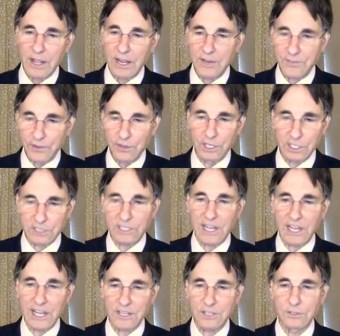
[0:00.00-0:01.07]
And if you look at
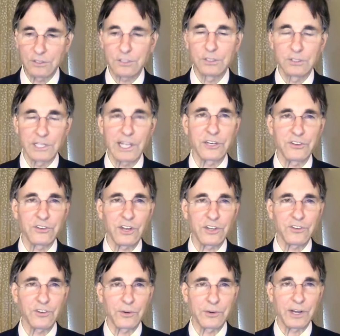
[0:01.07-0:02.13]
that, you'll you'll get a
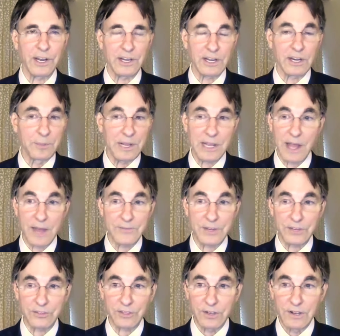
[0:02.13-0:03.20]
sense of it, and it'll be
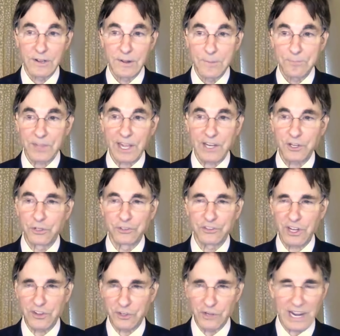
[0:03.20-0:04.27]
obvious and you'll
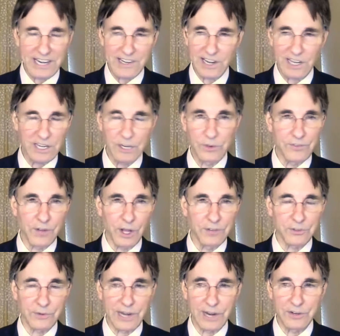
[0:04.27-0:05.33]
see your identity
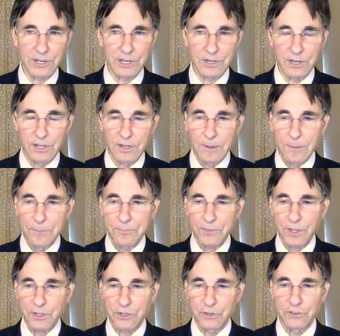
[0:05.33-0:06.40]
revolves around it.
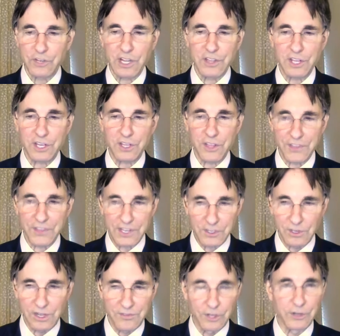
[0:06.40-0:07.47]
You'll see that the thing you
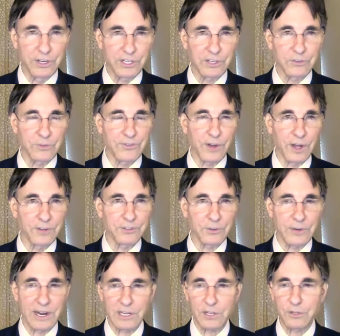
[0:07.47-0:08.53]
love learning is revolves
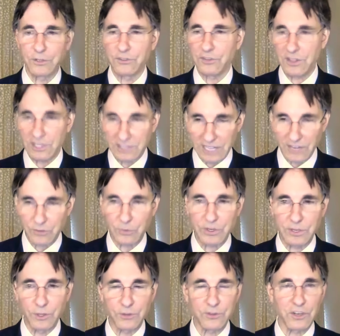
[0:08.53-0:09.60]
around it. You'll see that that's where
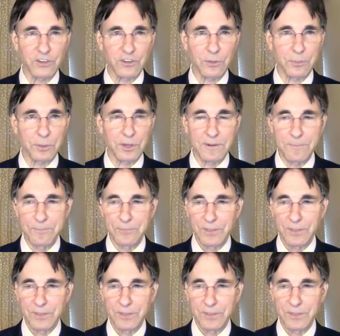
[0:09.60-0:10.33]
you're most disciplined.